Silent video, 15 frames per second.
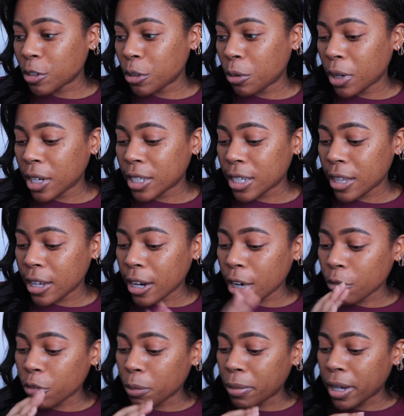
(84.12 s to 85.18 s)
going into there,
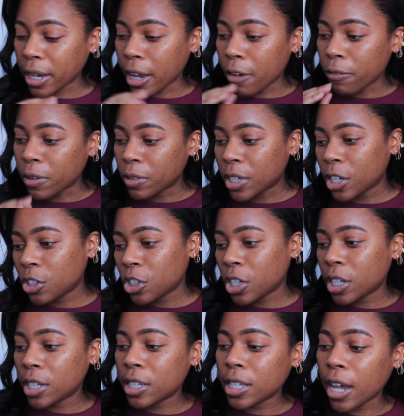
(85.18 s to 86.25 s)
if we pick out
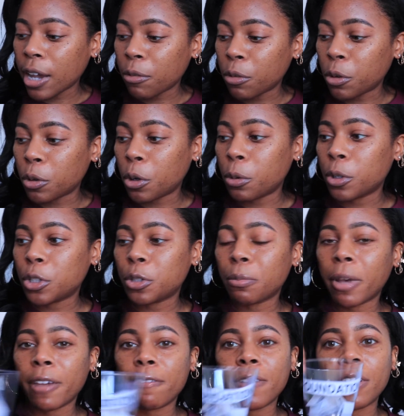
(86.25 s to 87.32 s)
foundations, I will go into
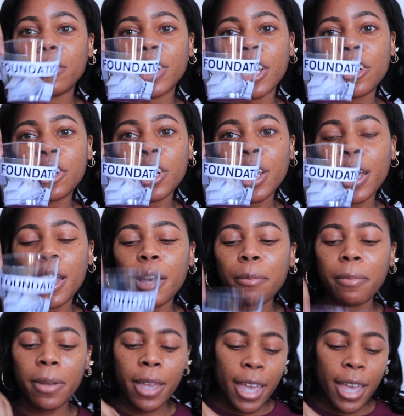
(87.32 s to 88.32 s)
my foundation cup